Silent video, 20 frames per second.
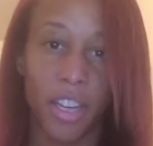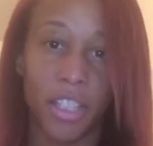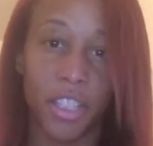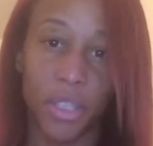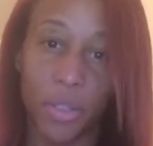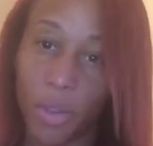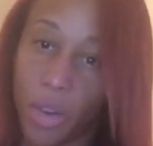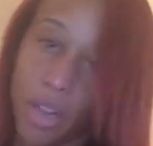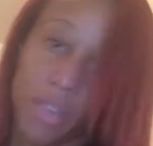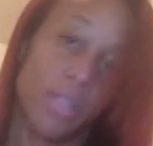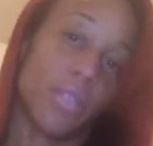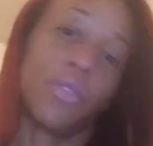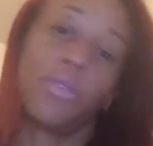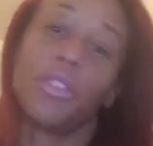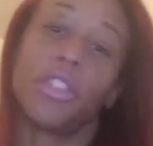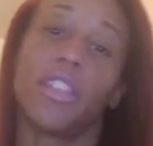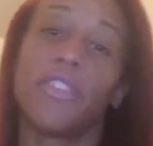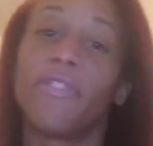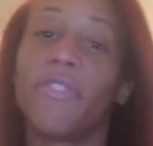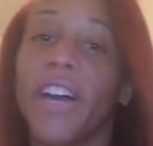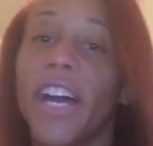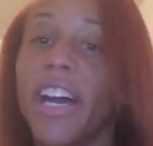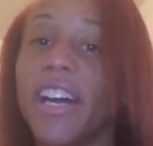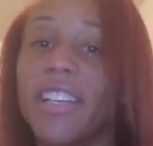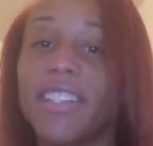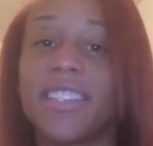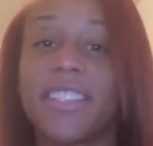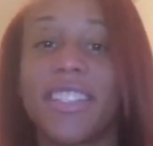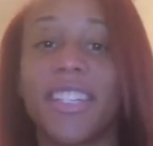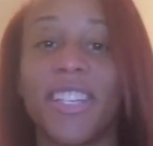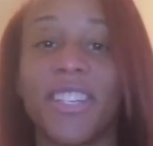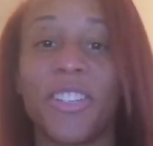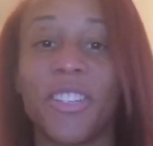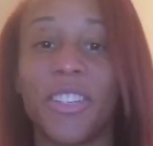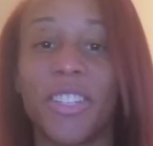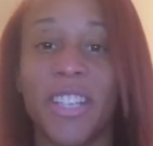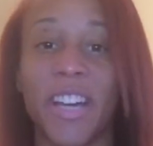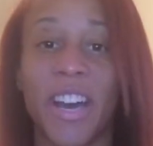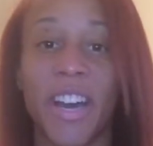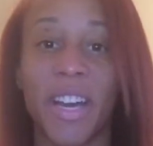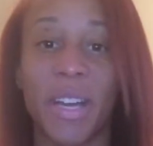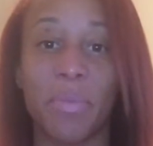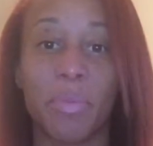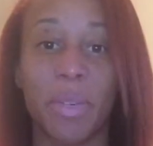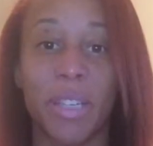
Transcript: You also need fats in your diet